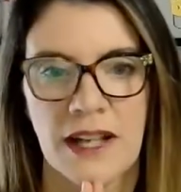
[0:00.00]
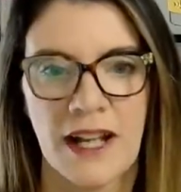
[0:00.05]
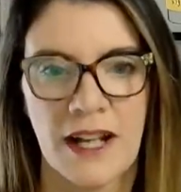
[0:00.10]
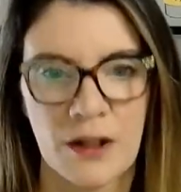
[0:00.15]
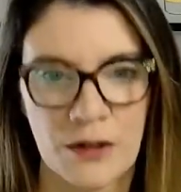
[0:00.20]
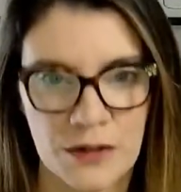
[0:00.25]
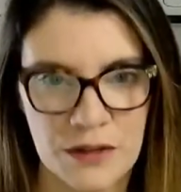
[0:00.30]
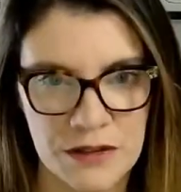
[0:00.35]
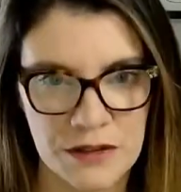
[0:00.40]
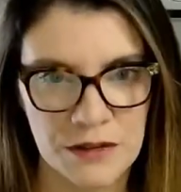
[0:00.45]

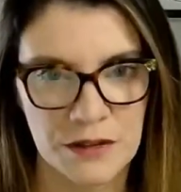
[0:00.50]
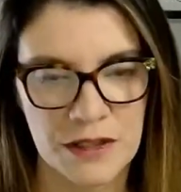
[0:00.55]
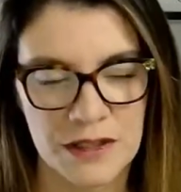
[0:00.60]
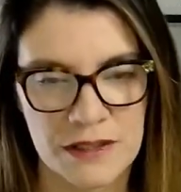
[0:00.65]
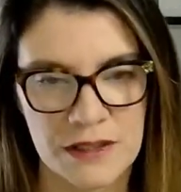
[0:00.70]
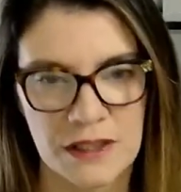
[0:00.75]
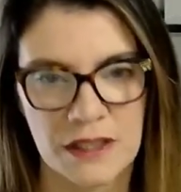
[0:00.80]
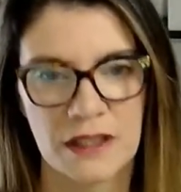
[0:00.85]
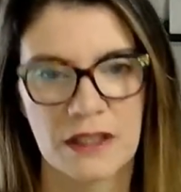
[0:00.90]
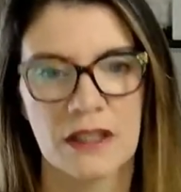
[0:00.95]

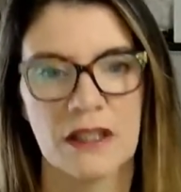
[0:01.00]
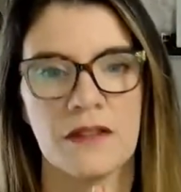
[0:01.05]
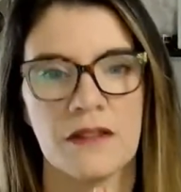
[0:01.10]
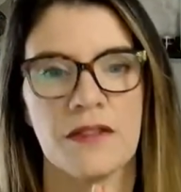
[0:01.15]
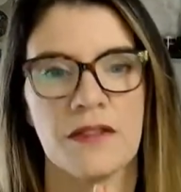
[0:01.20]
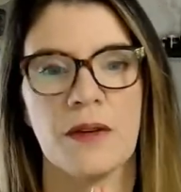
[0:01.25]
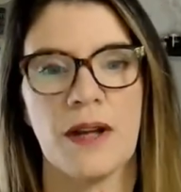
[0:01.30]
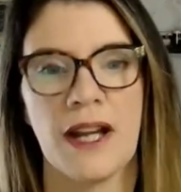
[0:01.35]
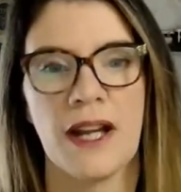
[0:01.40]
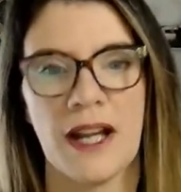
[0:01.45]
outsourcing
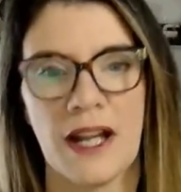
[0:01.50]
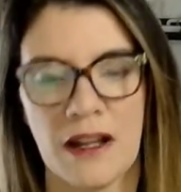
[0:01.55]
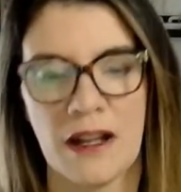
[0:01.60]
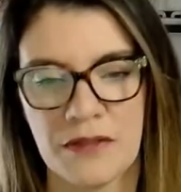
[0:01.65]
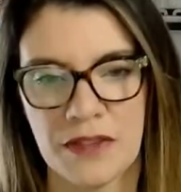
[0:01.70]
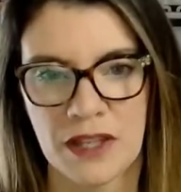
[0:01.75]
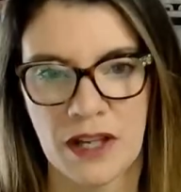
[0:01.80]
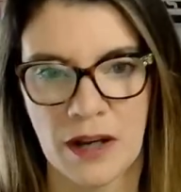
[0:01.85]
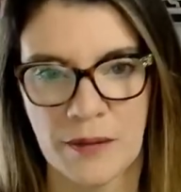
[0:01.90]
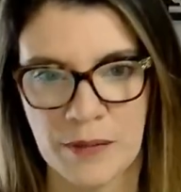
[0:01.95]
if you have
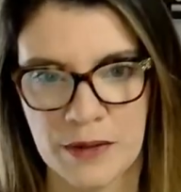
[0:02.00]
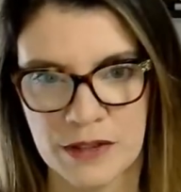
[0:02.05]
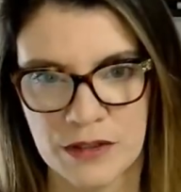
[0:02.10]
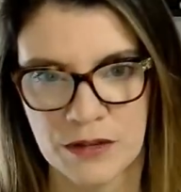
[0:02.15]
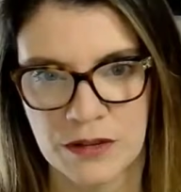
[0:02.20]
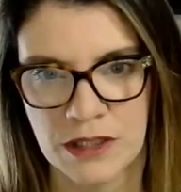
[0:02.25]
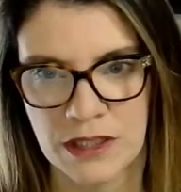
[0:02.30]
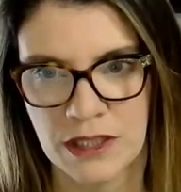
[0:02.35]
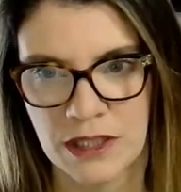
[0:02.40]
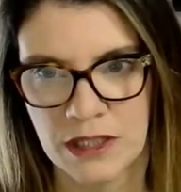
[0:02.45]
the
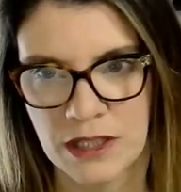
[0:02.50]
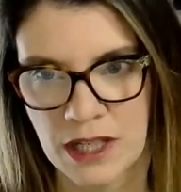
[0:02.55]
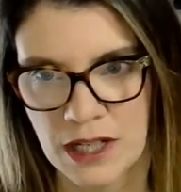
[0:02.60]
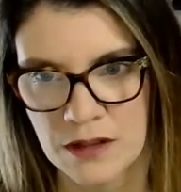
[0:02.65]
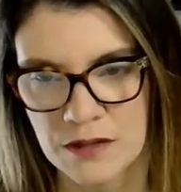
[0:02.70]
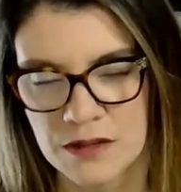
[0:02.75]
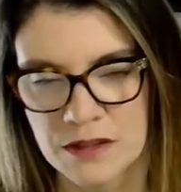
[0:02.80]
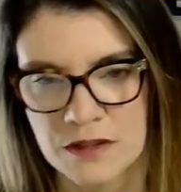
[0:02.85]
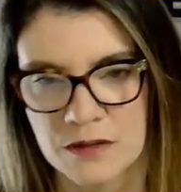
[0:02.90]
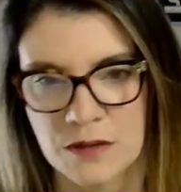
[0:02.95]
opportunity to
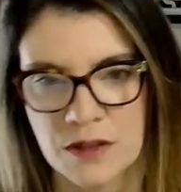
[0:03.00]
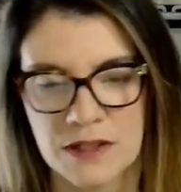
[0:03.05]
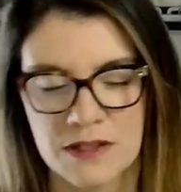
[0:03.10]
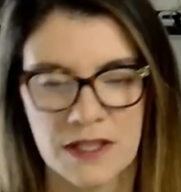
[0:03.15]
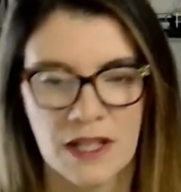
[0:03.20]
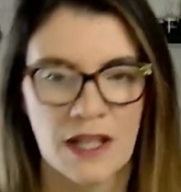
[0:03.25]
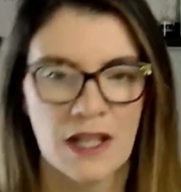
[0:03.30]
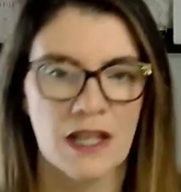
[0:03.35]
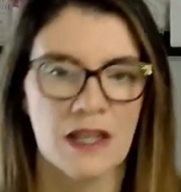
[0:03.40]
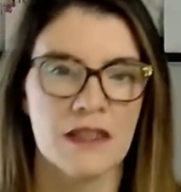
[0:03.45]
outsource.
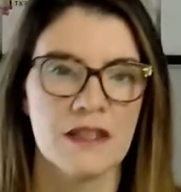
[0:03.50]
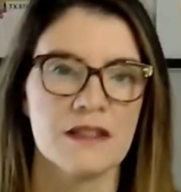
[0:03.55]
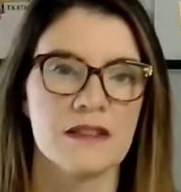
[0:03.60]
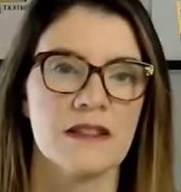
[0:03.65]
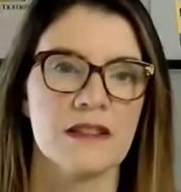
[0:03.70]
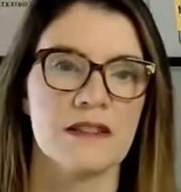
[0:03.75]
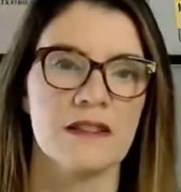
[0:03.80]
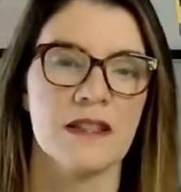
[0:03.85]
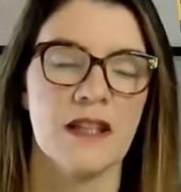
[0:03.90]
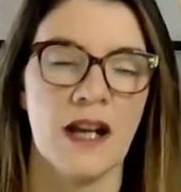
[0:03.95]
This
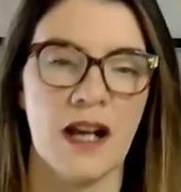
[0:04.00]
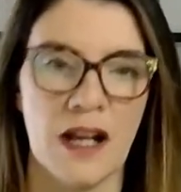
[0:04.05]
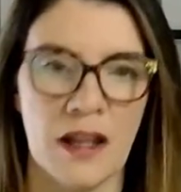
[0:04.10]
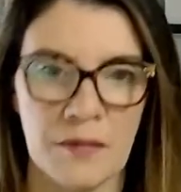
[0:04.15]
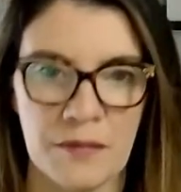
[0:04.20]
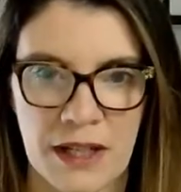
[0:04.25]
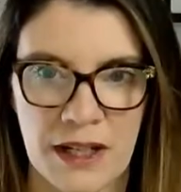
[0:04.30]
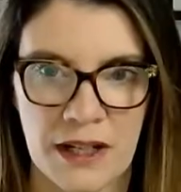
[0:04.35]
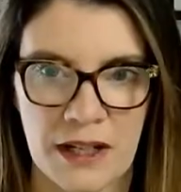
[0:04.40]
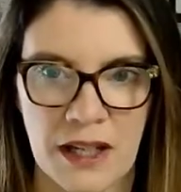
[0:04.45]
does
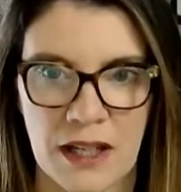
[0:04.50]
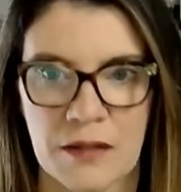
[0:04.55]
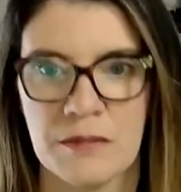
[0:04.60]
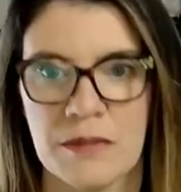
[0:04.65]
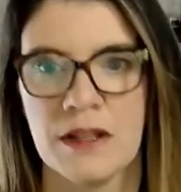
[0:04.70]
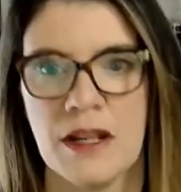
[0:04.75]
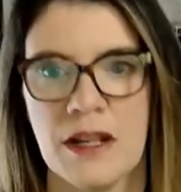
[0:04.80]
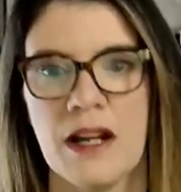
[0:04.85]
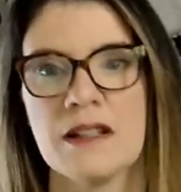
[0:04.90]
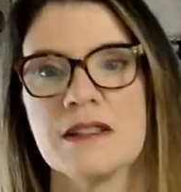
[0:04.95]
not mean, I
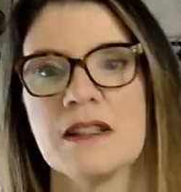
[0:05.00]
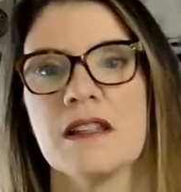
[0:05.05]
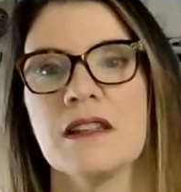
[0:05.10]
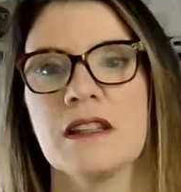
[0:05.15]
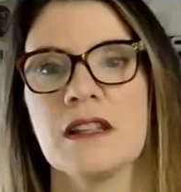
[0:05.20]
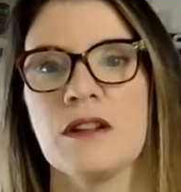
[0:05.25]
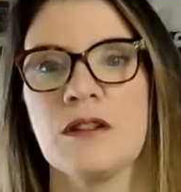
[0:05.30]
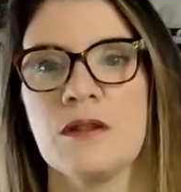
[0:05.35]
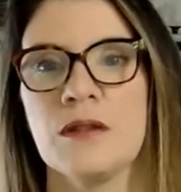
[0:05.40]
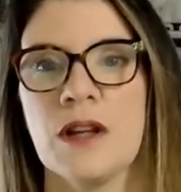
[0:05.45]
am not
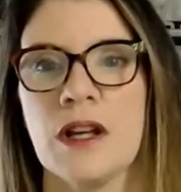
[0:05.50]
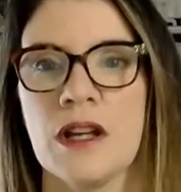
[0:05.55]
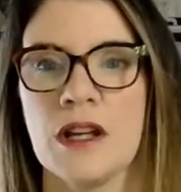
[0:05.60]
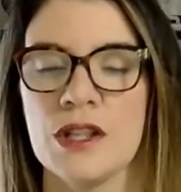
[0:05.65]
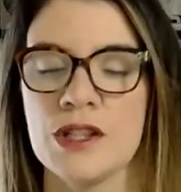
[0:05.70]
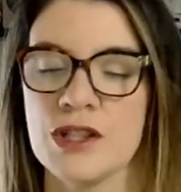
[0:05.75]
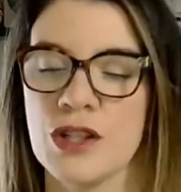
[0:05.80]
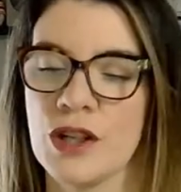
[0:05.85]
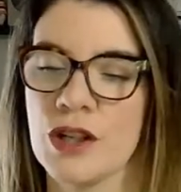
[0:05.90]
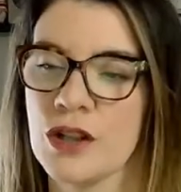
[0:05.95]
telling you
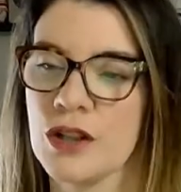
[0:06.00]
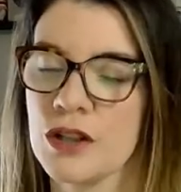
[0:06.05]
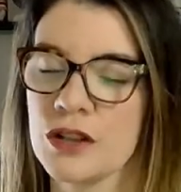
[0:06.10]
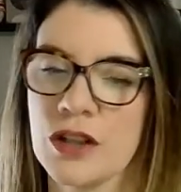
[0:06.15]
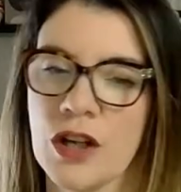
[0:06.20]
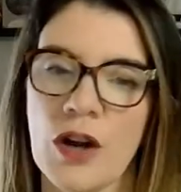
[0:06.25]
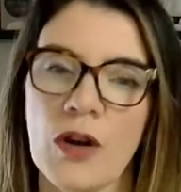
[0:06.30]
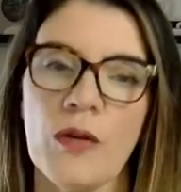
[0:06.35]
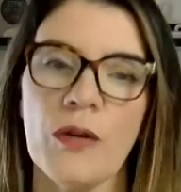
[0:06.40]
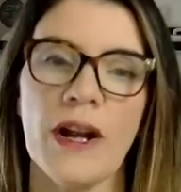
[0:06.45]
to
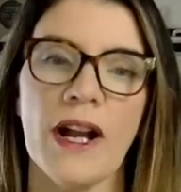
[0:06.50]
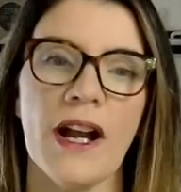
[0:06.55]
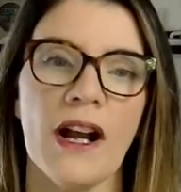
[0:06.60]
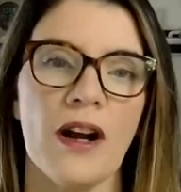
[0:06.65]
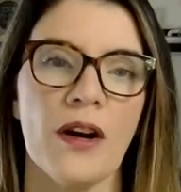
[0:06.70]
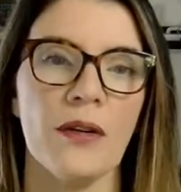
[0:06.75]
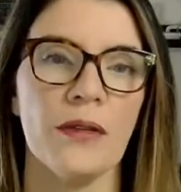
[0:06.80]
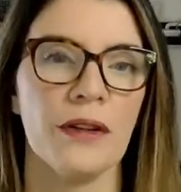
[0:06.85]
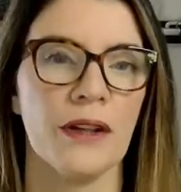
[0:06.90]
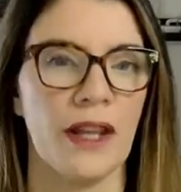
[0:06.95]
go
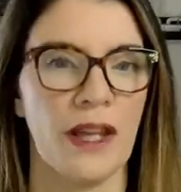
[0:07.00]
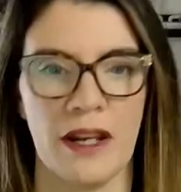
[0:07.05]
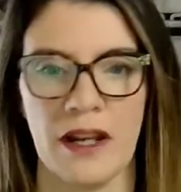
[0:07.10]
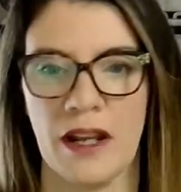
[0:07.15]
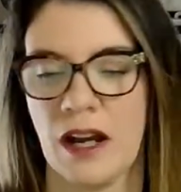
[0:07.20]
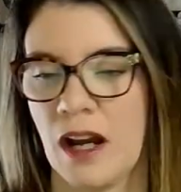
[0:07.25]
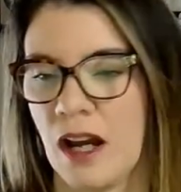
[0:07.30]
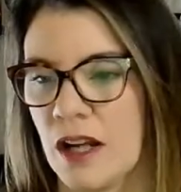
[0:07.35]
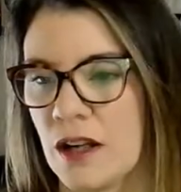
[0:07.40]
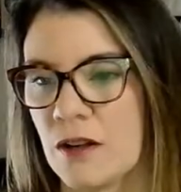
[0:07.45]
out and
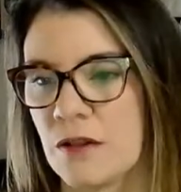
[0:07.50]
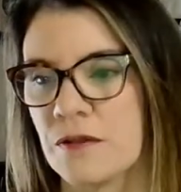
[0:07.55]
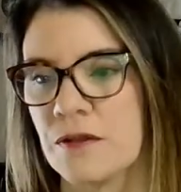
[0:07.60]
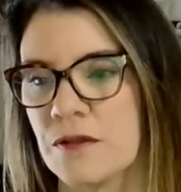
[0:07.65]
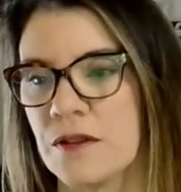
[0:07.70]
hire